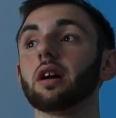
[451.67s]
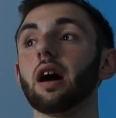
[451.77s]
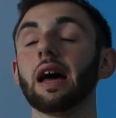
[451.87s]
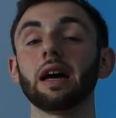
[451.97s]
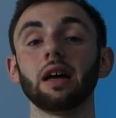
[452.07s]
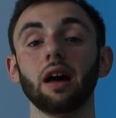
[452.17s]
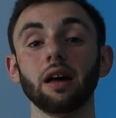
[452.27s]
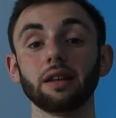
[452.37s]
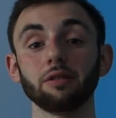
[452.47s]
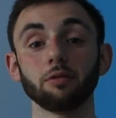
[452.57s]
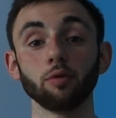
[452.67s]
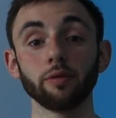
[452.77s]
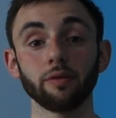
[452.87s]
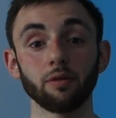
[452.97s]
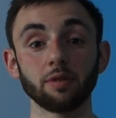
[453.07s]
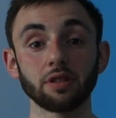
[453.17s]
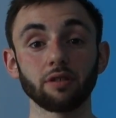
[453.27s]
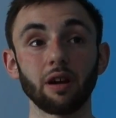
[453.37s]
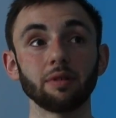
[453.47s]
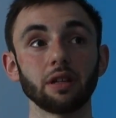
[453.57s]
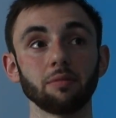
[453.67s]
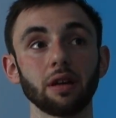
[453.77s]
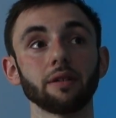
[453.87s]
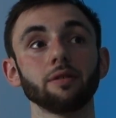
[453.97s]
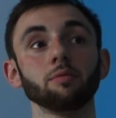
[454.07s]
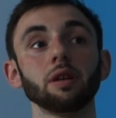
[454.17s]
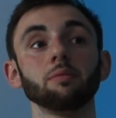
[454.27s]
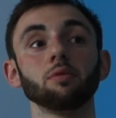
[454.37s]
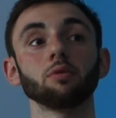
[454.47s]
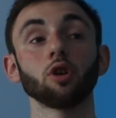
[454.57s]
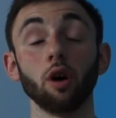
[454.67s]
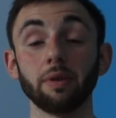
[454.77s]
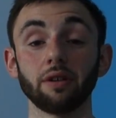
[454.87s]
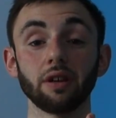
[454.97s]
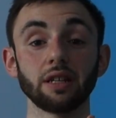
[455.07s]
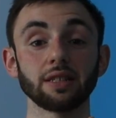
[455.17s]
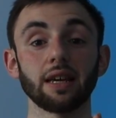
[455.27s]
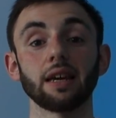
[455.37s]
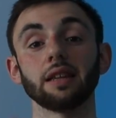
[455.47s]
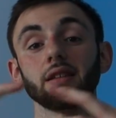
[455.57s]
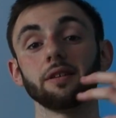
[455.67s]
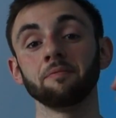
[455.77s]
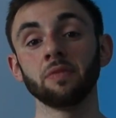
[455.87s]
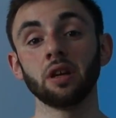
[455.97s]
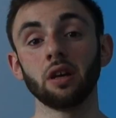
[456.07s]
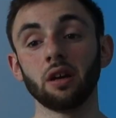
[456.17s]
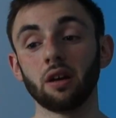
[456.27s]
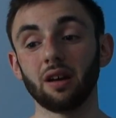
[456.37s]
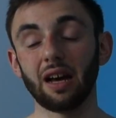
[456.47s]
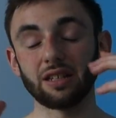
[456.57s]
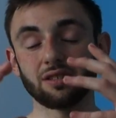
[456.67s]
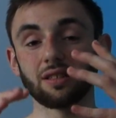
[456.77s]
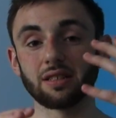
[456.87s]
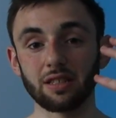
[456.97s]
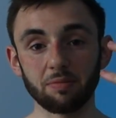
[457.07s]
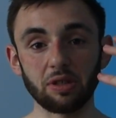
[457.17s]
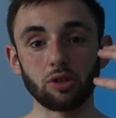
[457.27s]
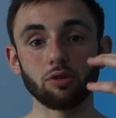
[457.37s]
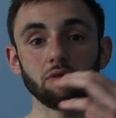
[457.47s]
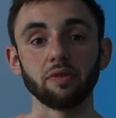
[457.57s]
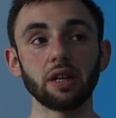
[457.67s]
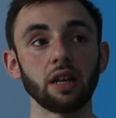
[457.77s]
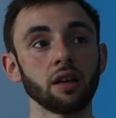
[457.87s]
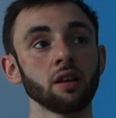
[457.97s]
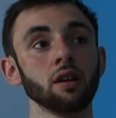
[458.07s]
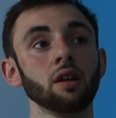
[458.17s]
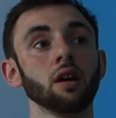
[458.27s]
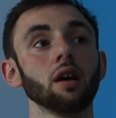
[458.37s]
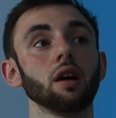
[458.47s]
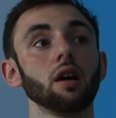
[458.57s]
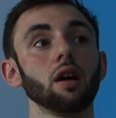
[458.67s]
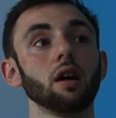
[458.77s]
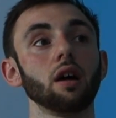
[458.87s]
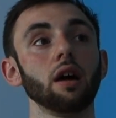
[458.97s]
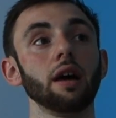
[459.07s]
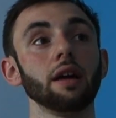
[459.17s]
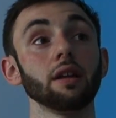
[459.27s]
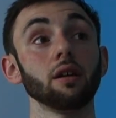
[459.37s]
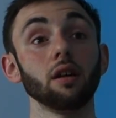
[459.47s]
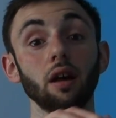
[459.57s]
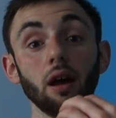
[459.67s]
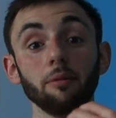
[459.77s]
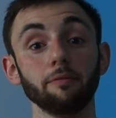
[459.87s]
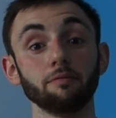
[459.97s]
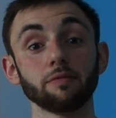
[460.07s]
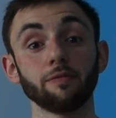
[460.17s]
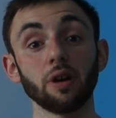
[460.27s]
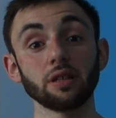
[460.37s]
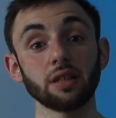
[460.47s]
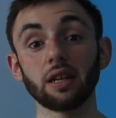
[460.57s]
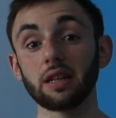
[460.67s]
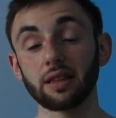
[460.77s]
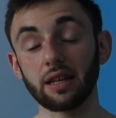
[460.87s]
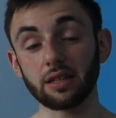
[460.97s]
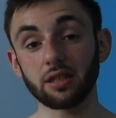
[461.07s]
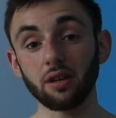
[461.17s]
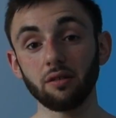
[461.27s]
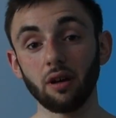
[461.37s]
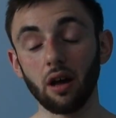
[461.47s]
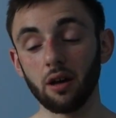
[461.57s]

I did remove it from Instagram. It did make a few people comment on it saying that actually this is a bit too revealing. And at first I didn't think so.